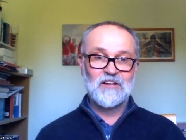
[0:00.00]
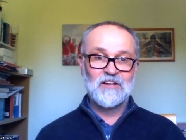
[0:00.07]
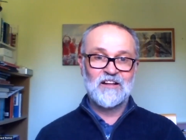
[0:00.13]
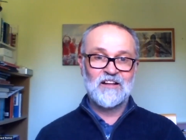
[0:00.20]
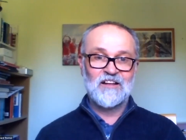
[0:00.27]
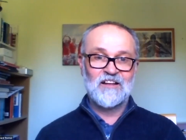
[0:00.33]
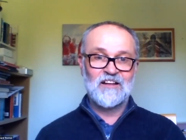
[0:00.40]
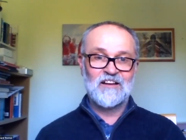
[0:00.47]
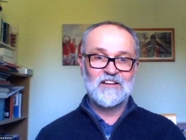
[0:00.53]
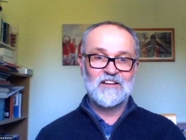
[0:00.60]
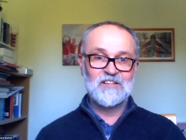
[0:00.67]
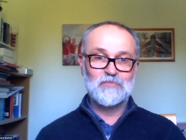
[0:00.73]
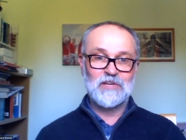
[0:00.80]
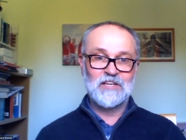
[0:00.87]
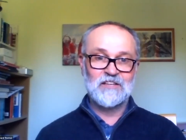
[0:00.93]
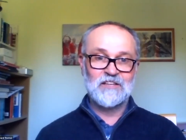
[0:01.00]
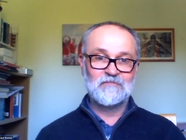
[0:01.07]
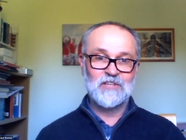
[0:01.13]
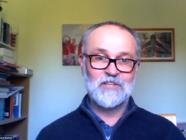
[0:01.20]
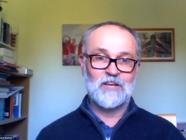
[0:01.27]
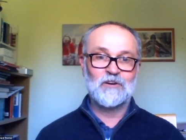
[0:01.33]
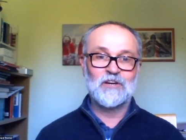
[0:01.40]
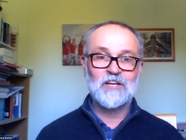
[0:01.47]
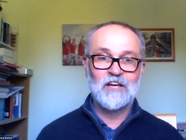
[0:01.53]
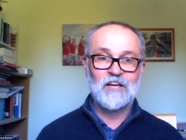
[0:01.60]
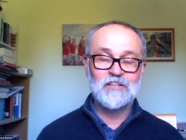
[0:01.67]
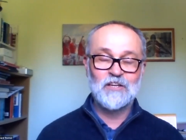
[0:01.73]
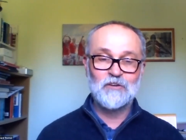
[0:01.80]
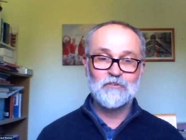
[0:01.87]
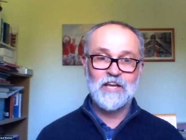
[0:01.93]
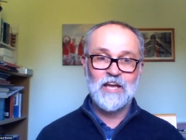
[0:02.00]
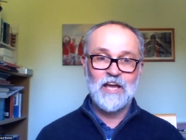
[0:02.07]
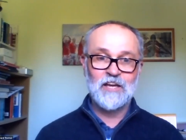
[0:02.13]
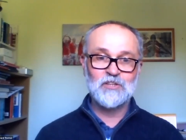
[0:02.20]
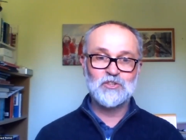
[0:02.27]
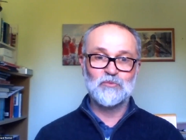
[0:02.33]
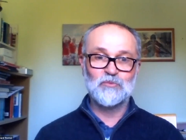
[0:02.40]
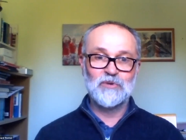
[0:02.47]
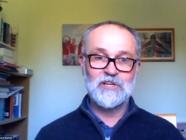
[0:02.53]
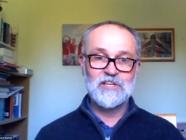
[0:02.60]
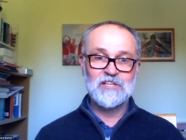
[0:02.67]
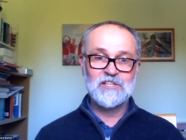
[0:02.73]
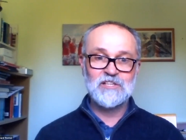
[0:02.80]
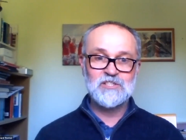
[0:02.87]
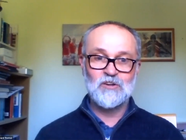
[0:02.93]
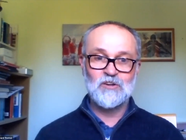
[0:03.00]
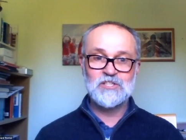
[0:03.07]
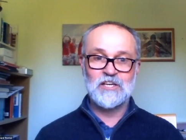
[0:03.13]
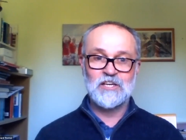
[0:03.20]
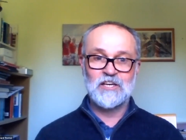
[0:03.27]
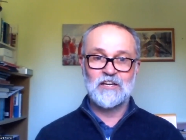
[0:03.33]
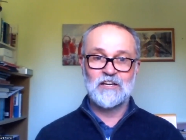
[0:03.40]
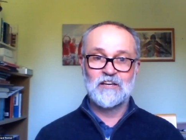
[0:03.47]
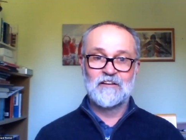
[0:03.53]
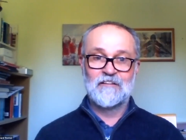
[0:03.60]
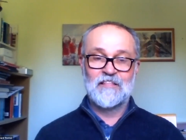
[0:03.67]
as being a gut reaction, but it's not an